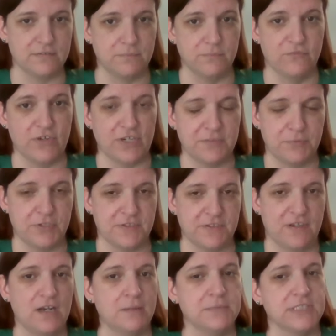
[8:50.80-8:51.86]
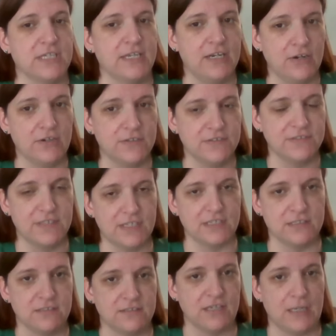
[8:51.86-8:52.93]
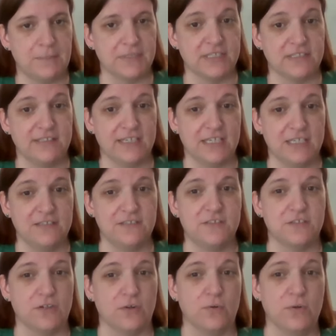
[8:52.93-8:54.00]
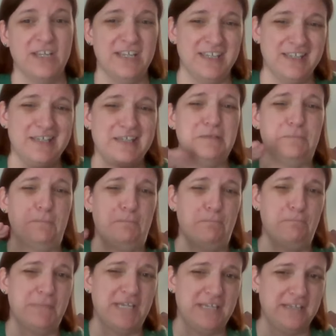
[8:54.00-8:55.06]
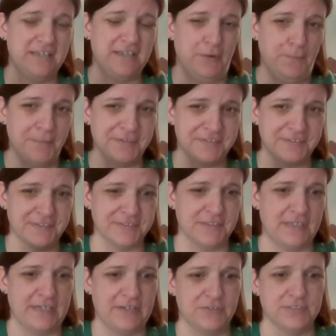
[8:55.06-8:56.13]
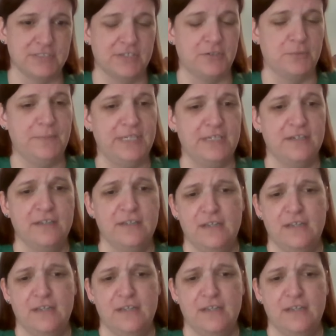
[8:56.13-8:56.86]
Vice President Kamala Harris taking the top of the ticket. So it may help us out a little bit.